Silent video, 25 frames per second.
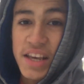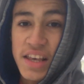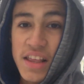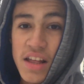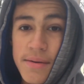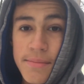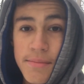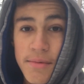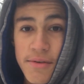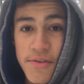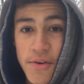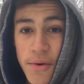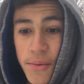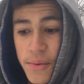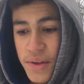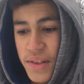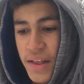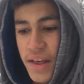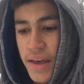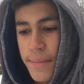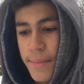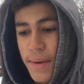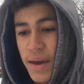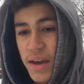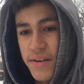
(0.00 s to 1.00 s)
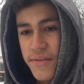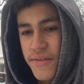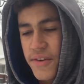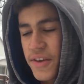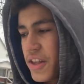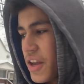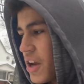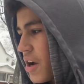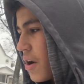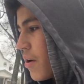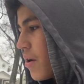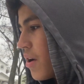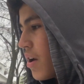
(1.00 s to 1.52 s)
set up before we like make a
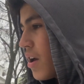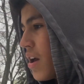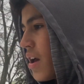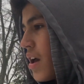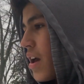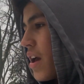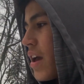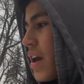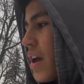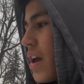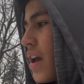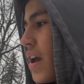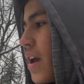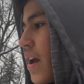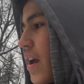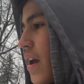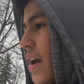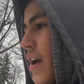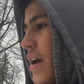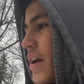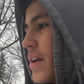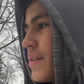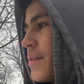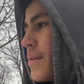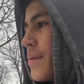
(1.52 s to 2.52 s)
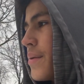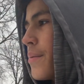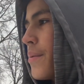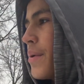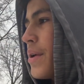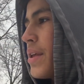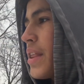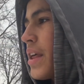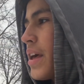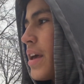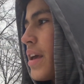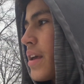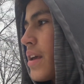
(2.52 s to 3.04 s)
video. And
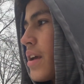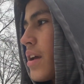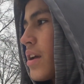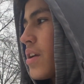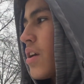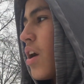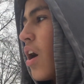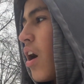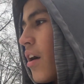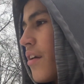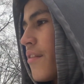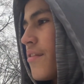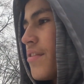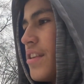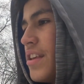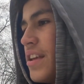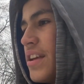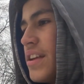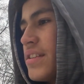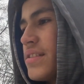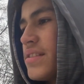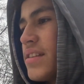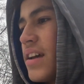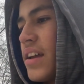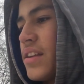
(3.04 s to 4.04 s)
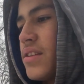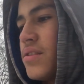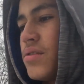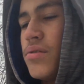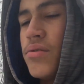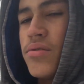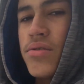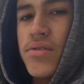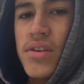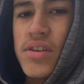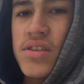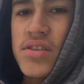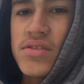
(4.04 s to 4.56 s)
we like carved the inside
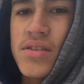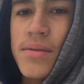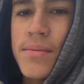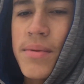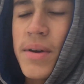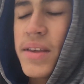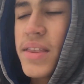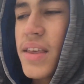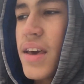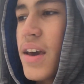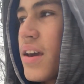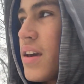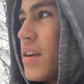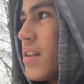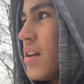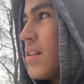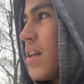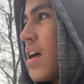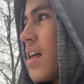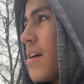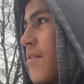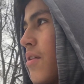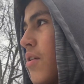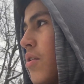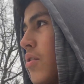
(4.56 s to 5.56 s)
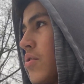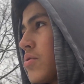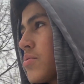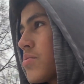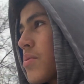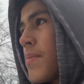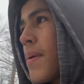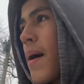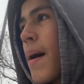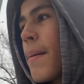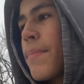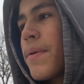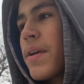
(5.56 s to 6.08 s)
too thin or something like that, and a lot of holes
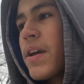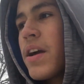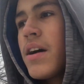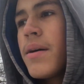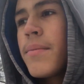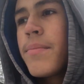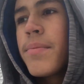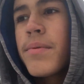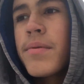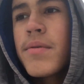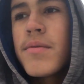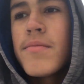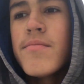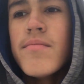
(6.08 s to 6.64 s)
were popping up.